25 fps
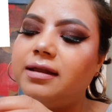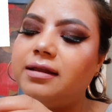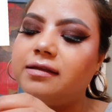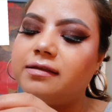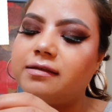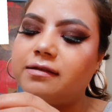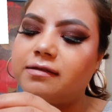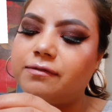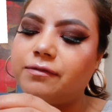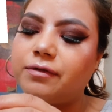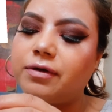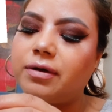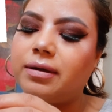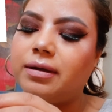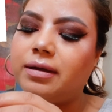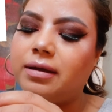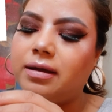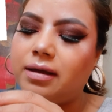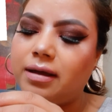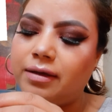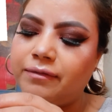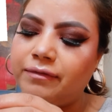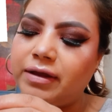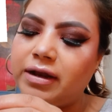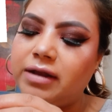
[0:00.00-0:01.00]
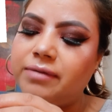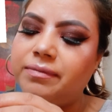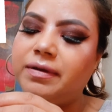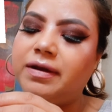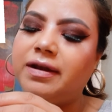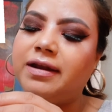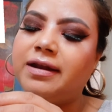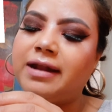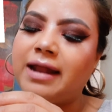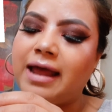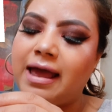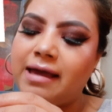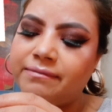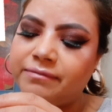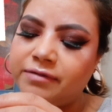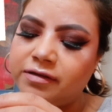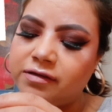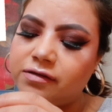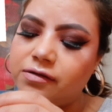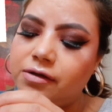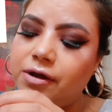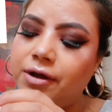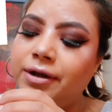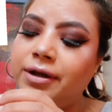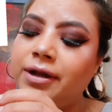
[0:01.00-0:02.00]
This is available in
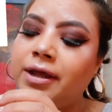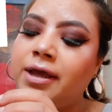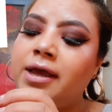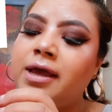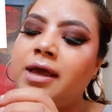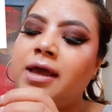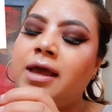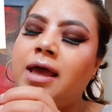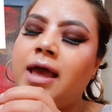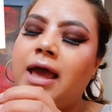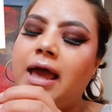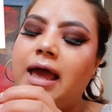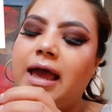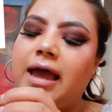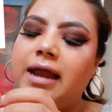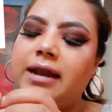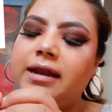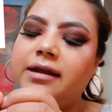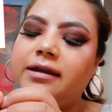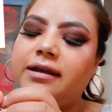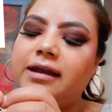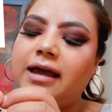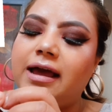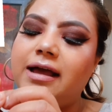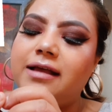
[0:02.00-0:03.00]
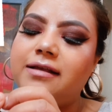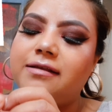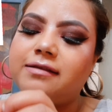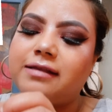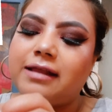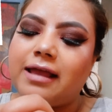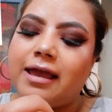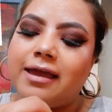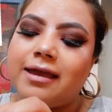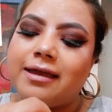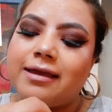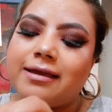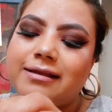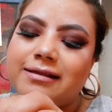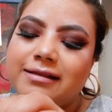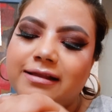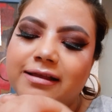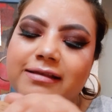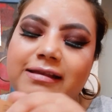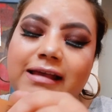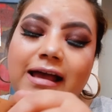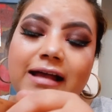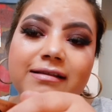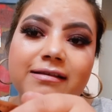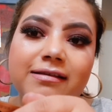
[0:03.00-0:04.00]
Amazon, and it has, like,
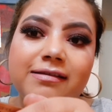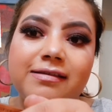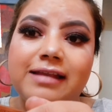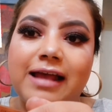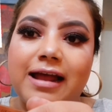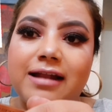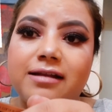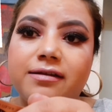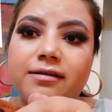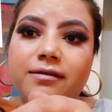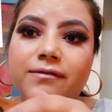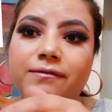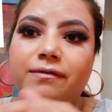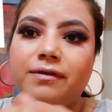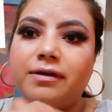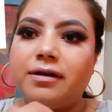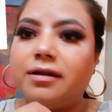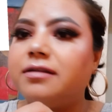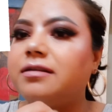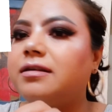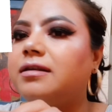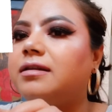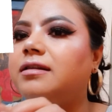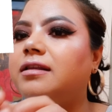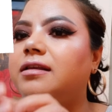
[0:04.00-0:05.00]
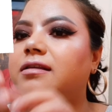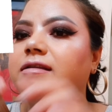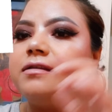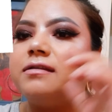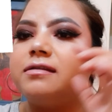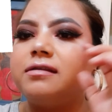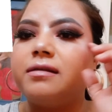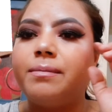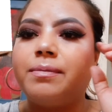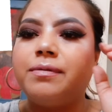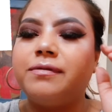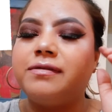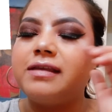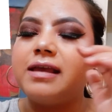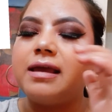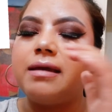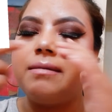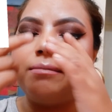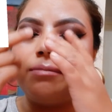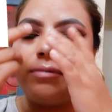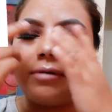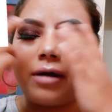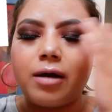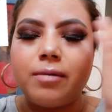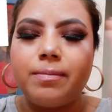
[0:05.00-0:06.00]
this has a satin finish, and this is the
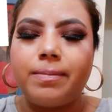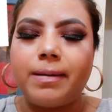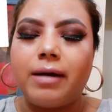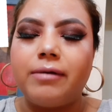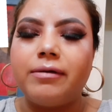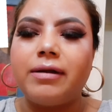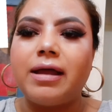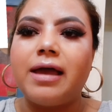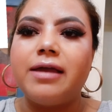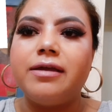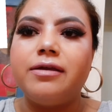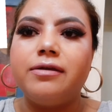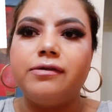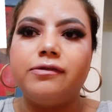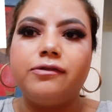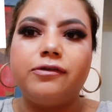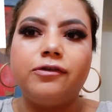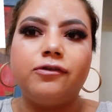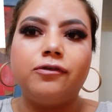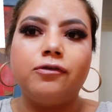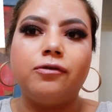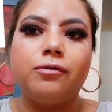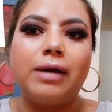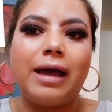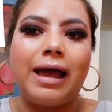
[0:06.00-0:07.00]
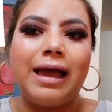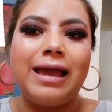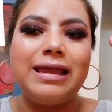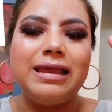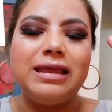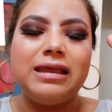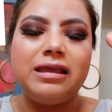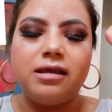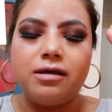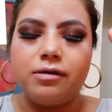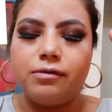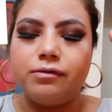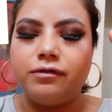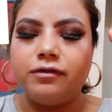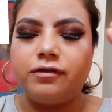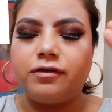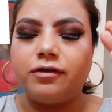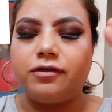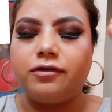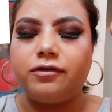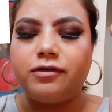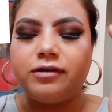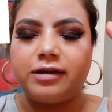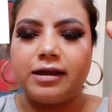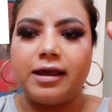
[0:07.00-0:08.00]
same brow powder I used
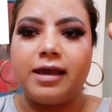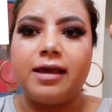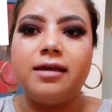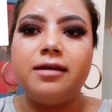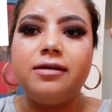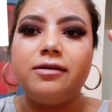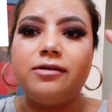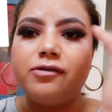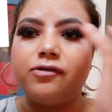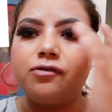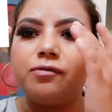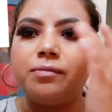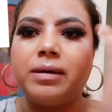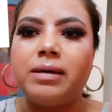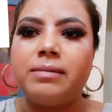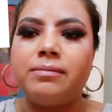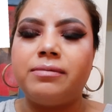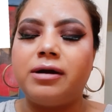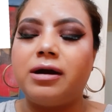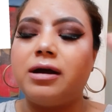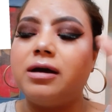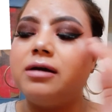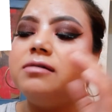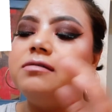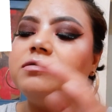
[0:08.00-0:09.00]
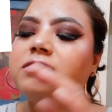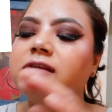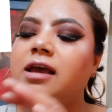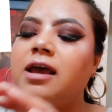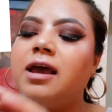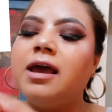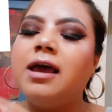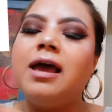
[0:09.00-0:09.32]
today to do my brows.